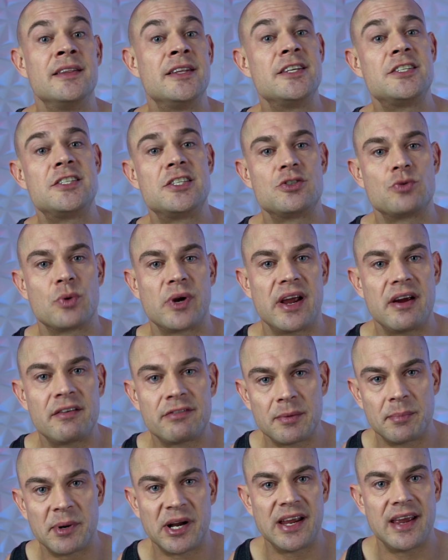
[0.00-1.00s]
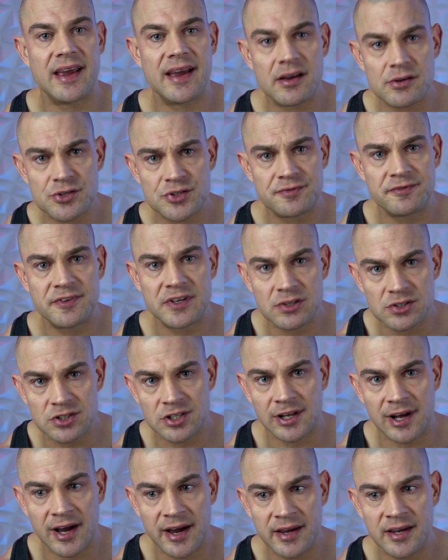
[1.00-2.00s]
This is what everybody else
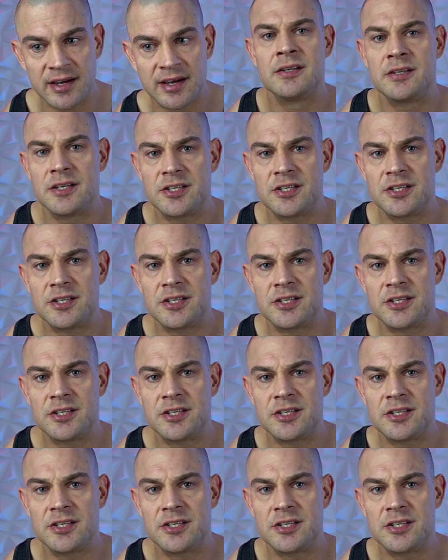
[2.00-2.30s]
feels like.